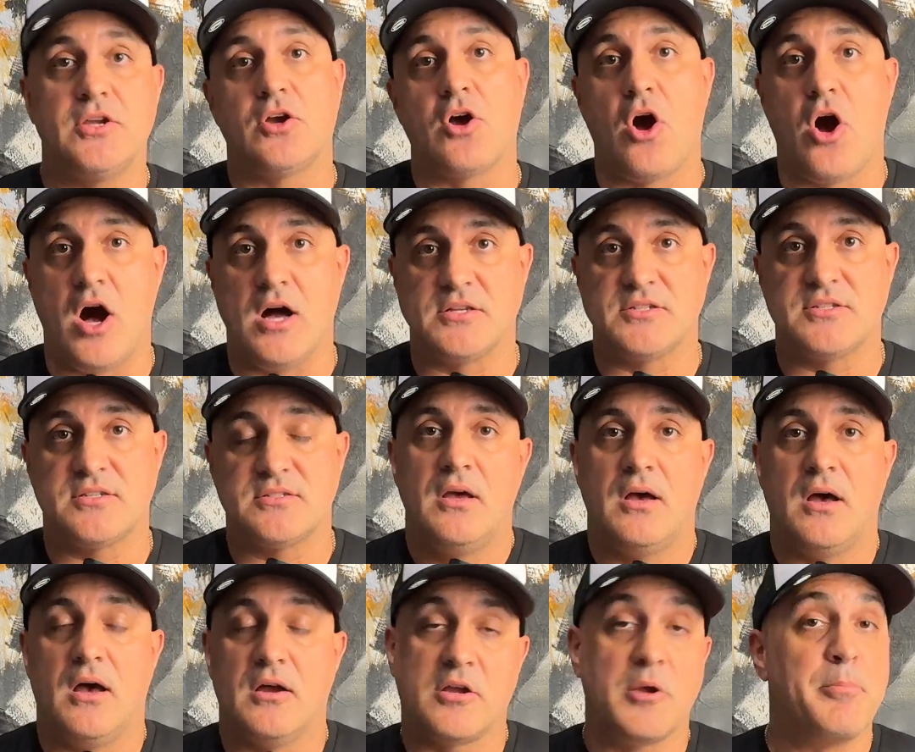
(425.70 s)

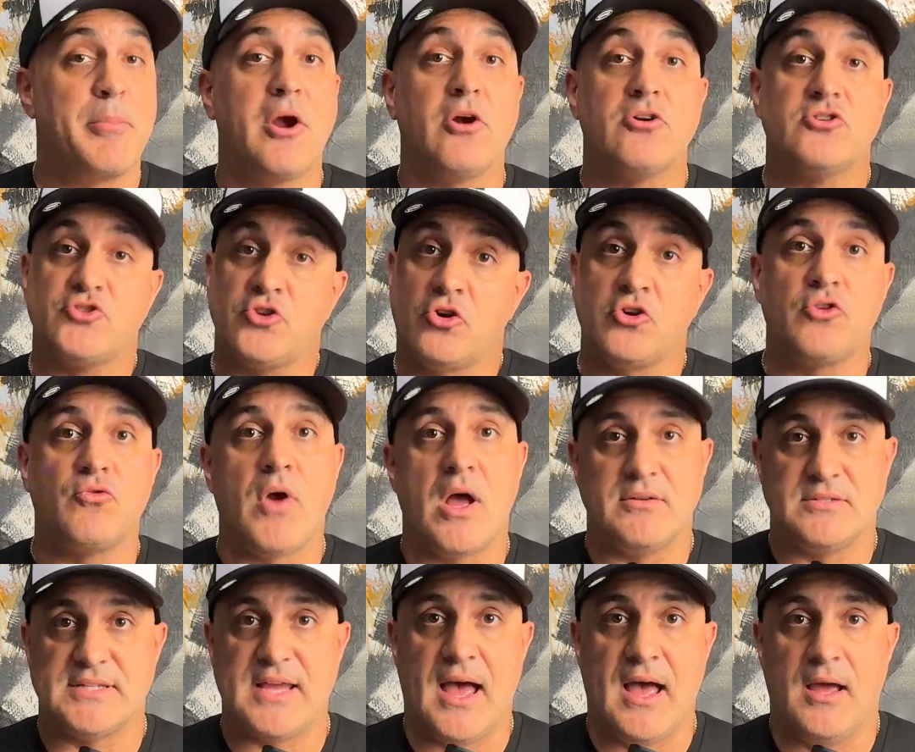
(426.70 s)
costs, compare
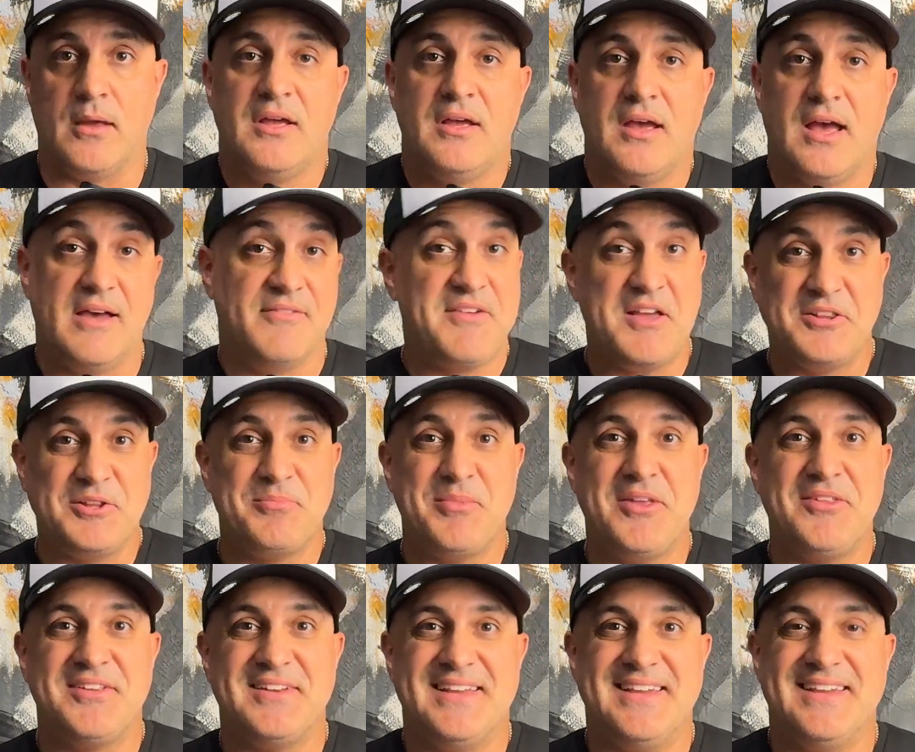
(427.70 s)
turnaround time,
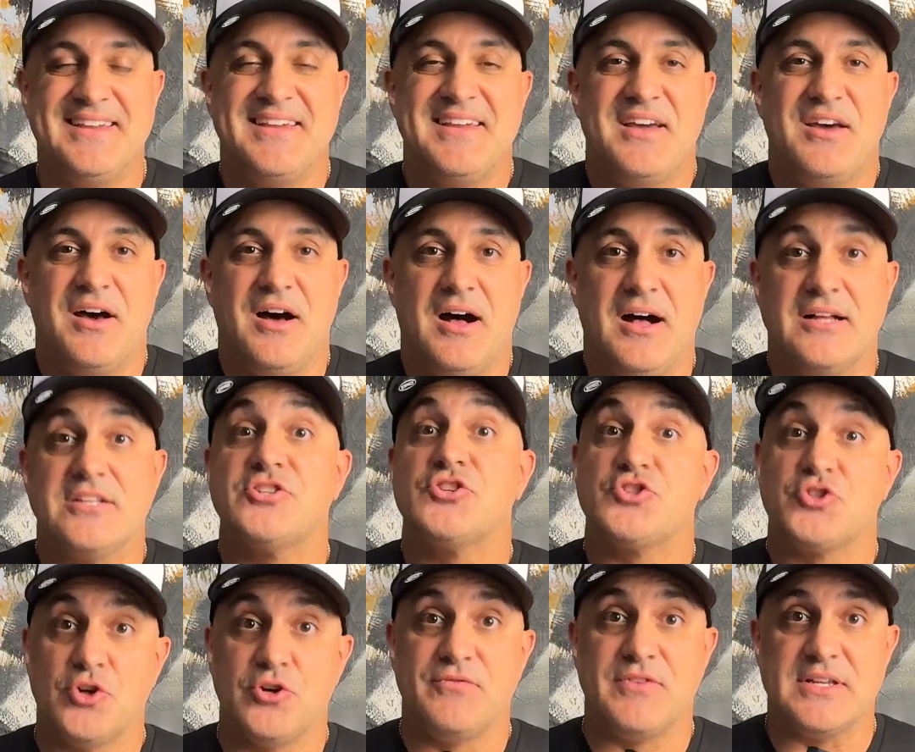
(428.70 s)
availability,
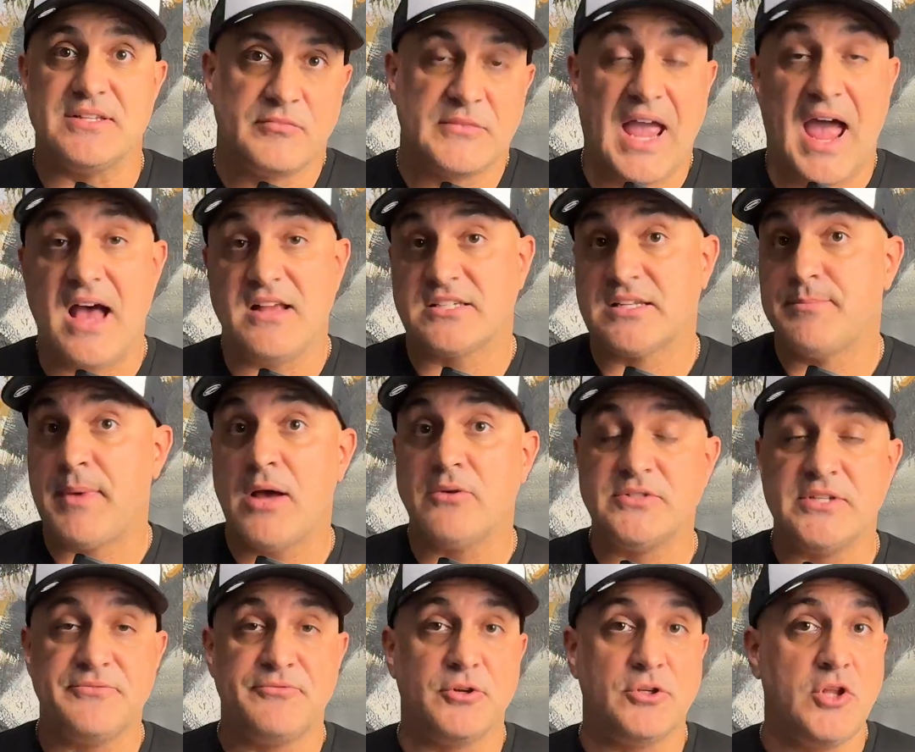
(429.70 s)
service. Ask
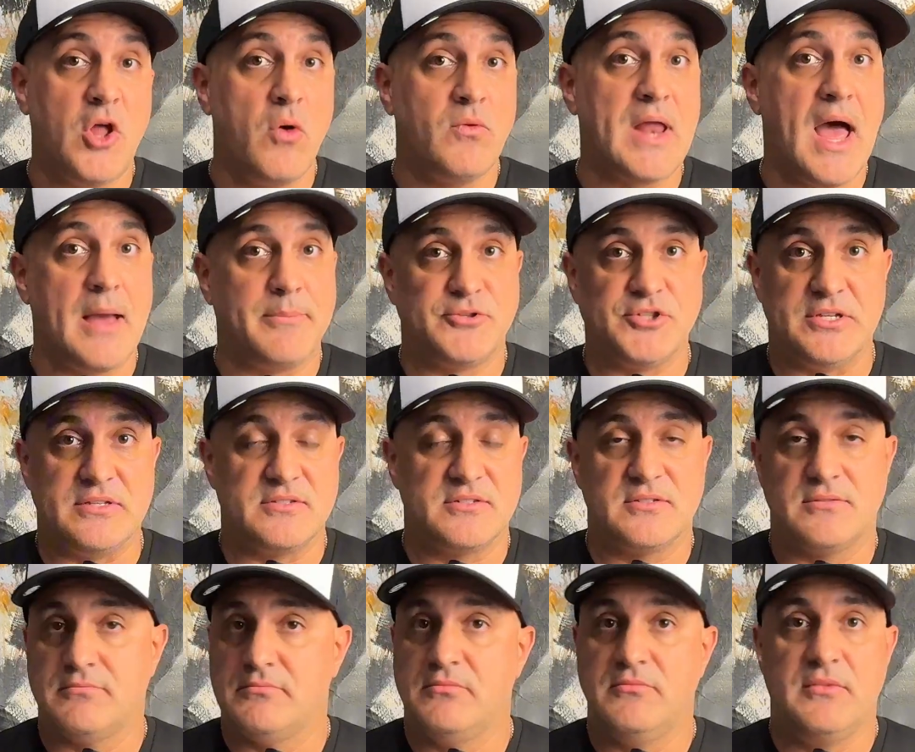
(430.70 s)
about different loan
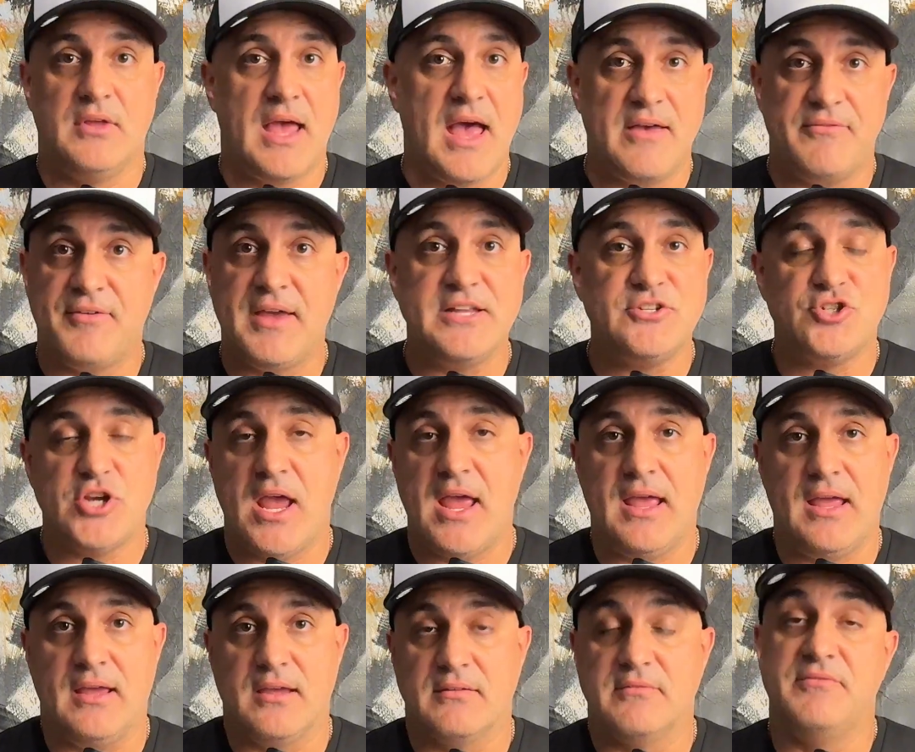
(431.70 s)
options.
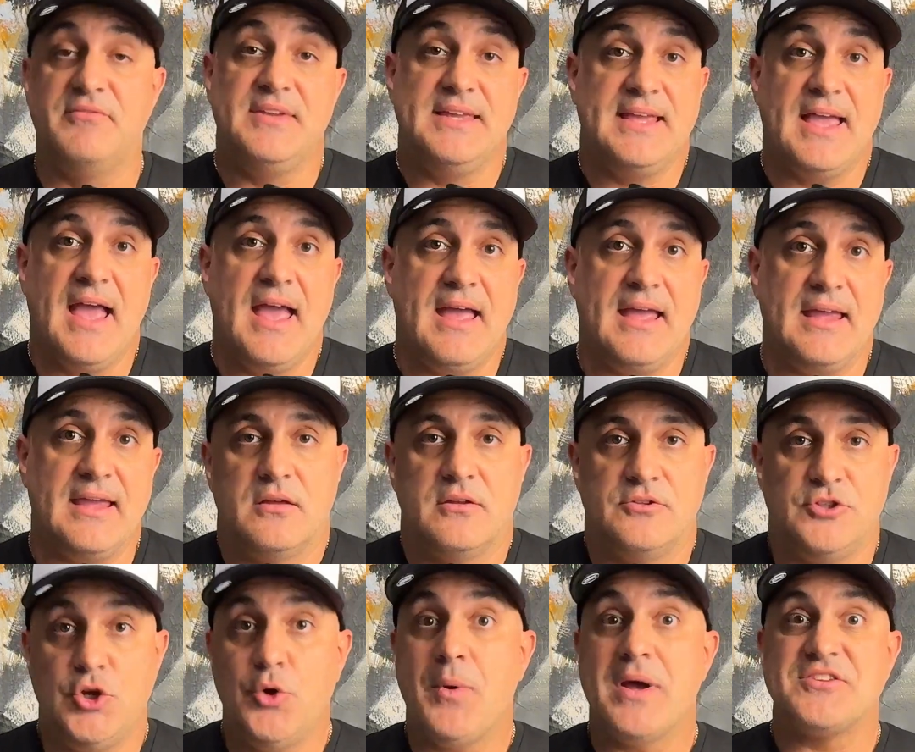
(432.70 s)
FHA, VA,
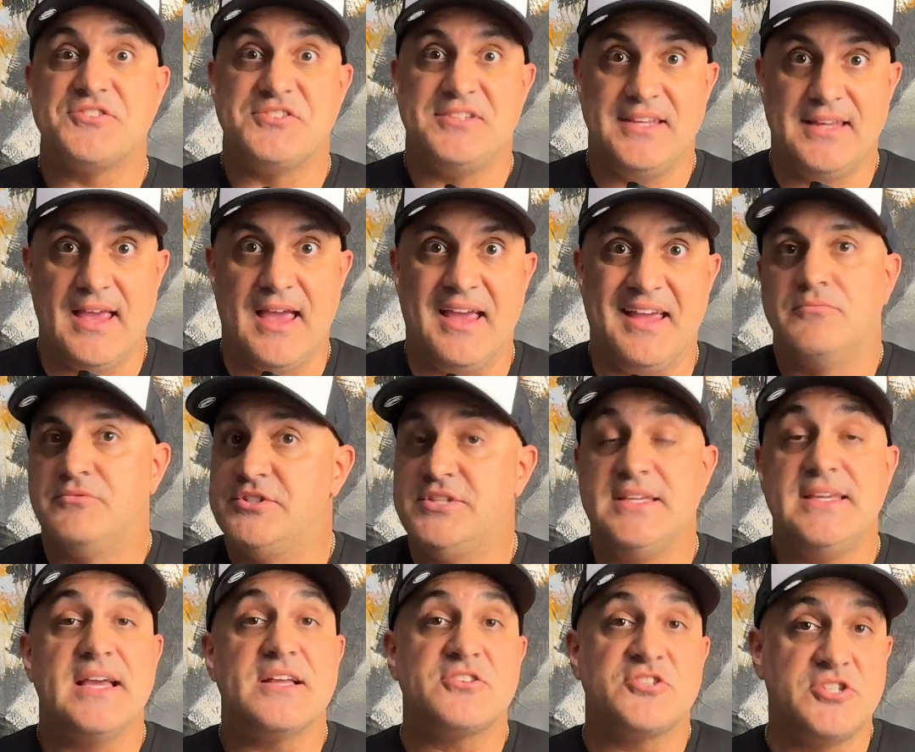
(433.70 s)
USDA,
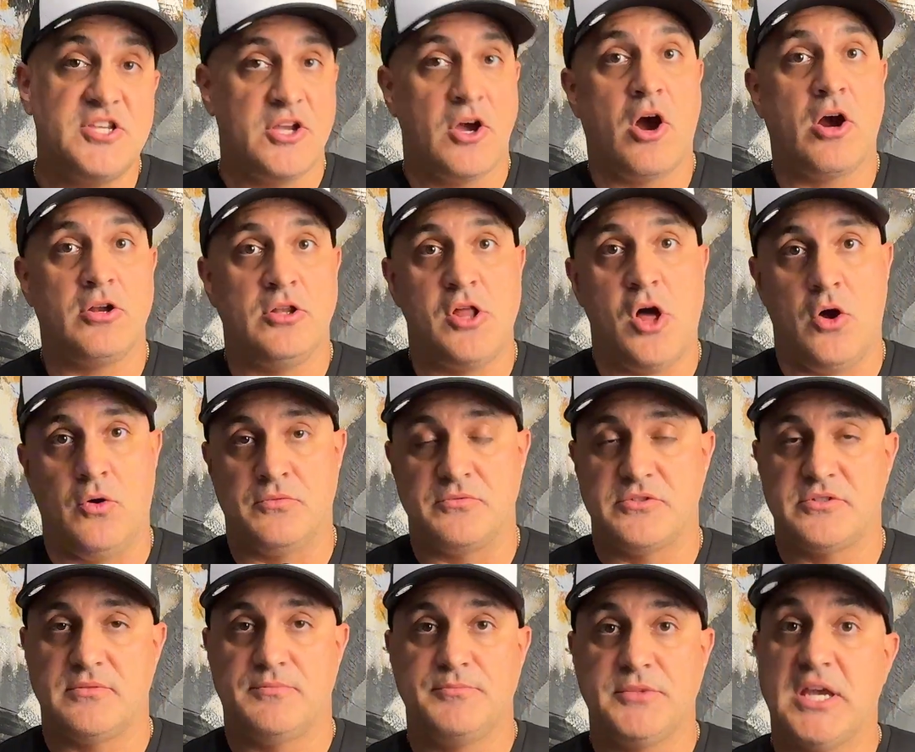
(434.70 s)
DSCR
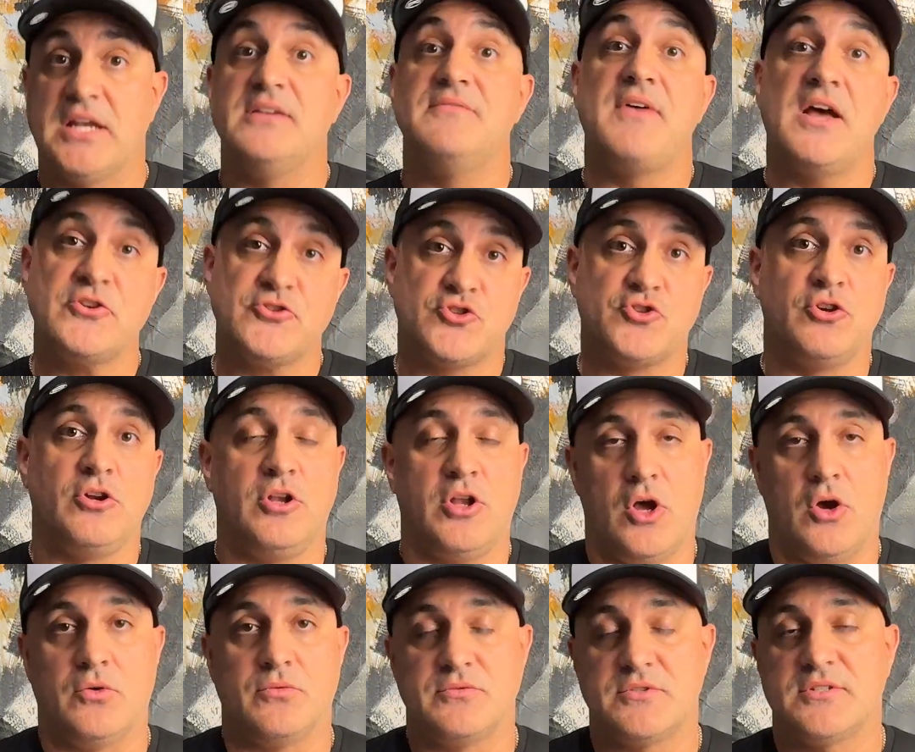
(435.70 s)
loans, conventional
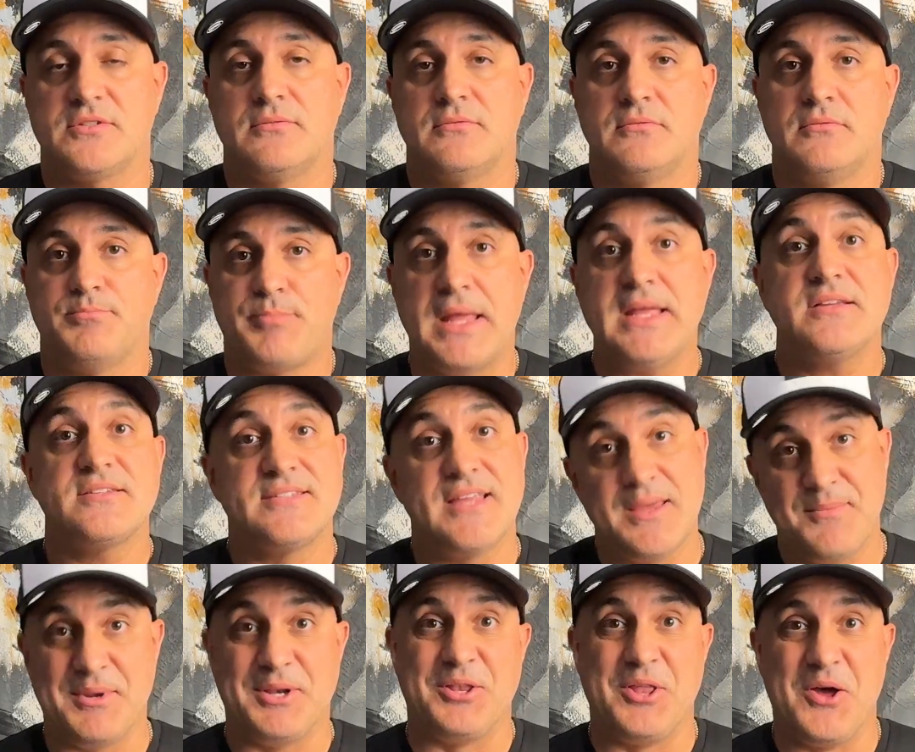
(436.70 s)
loans, bank
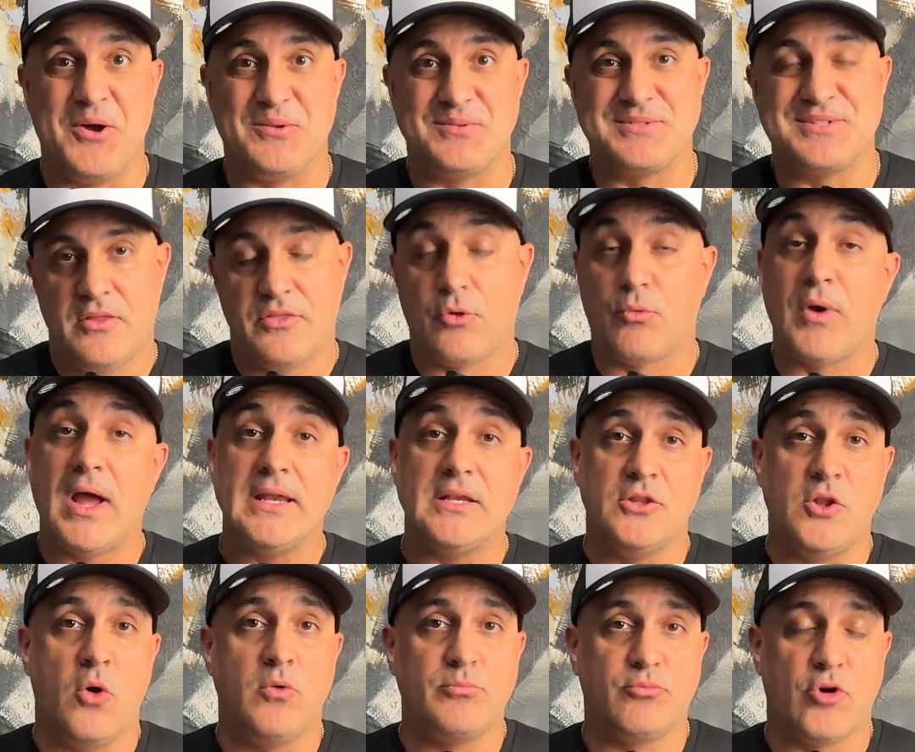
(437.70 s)
statement loans. The
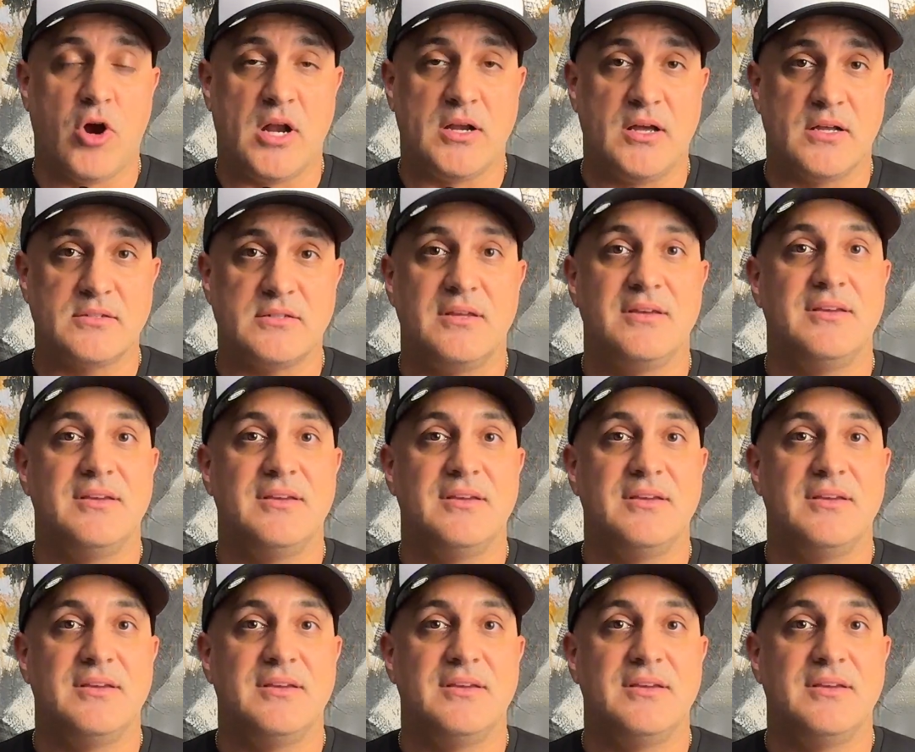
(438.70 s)
right loan product,